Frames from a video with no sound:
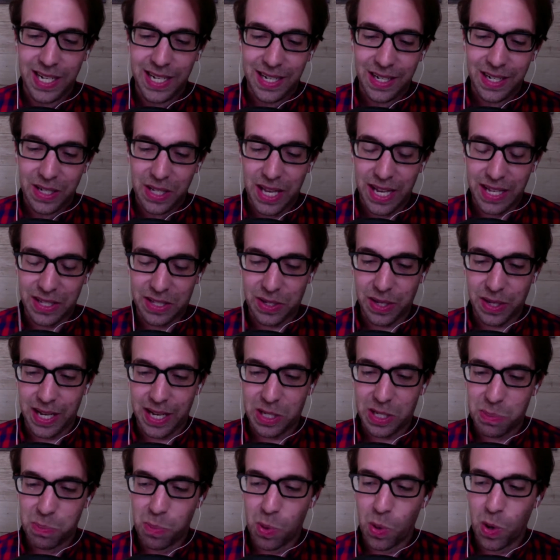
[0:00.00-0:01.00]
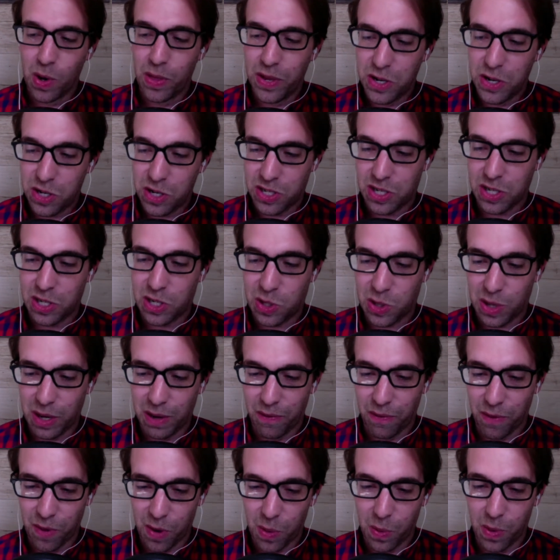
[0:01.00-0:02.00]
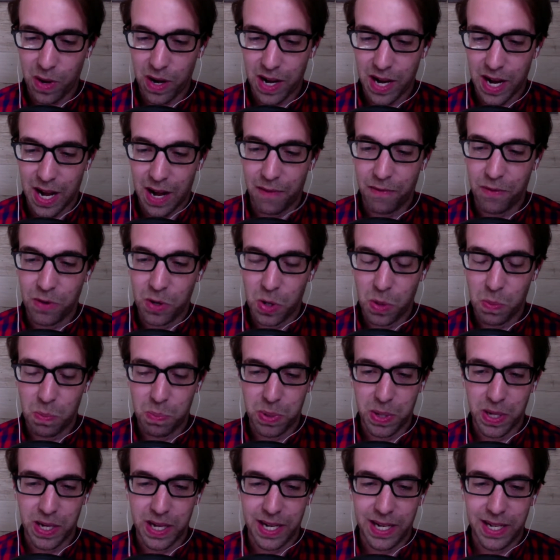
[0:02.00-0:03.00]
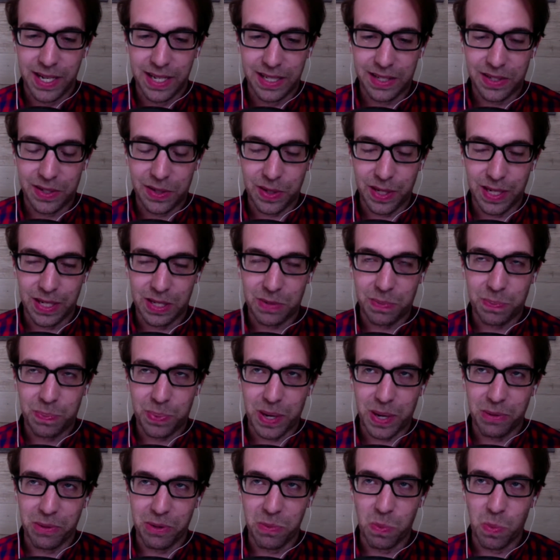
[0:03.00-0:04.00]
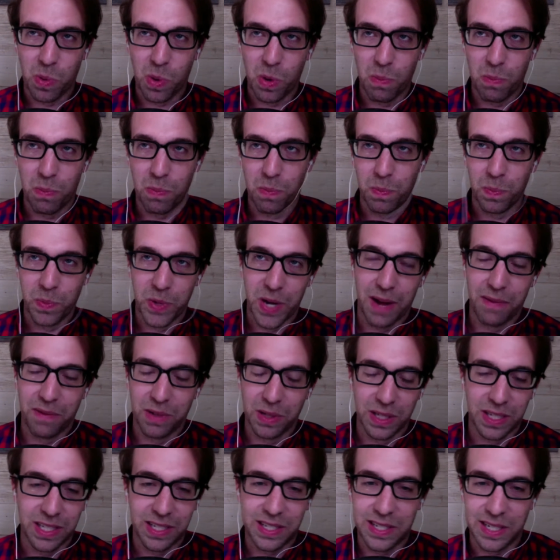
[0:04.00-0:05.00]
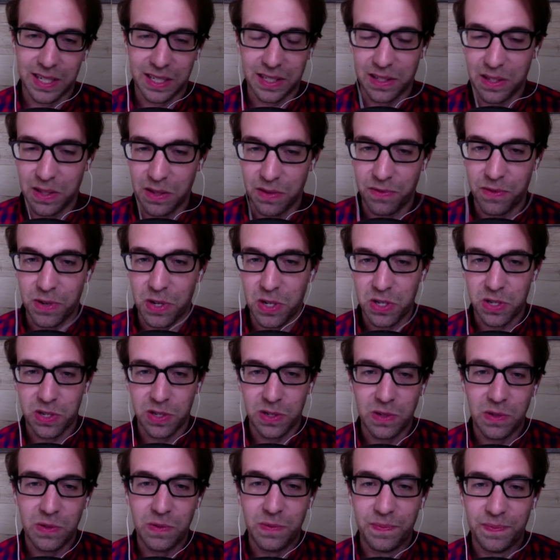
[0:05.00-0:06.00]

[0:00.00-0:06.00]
it's more than just a straightforward novel, but it's probably more novelistic than the first two.